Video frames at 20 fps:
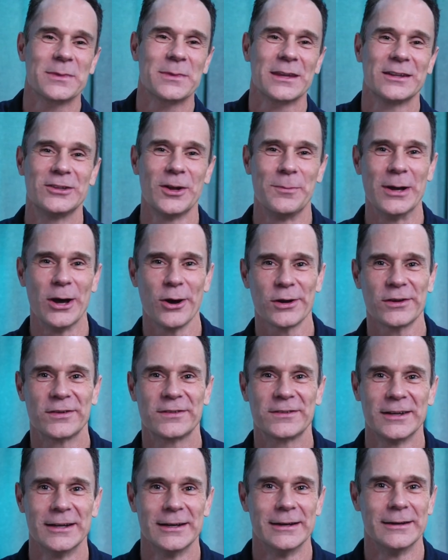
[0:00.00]
To be
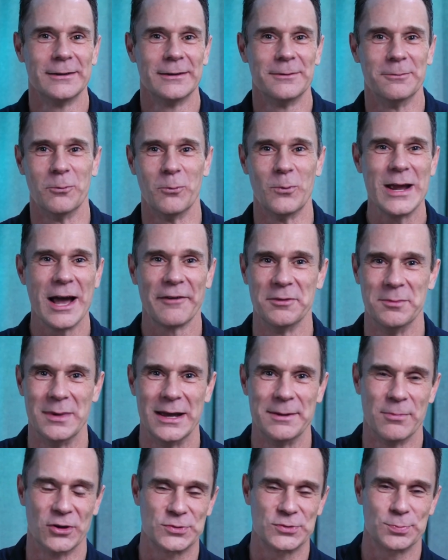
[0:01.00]
honest, we haven't
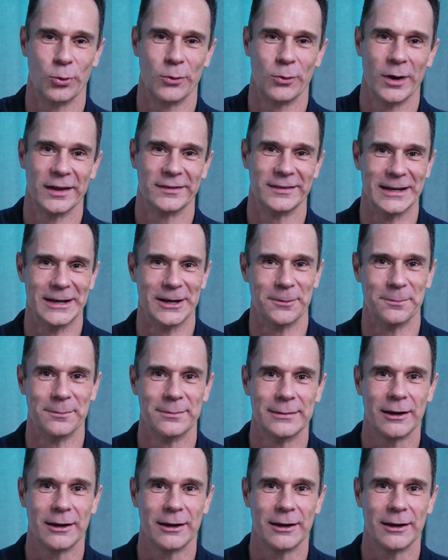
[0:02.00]
made much progress here.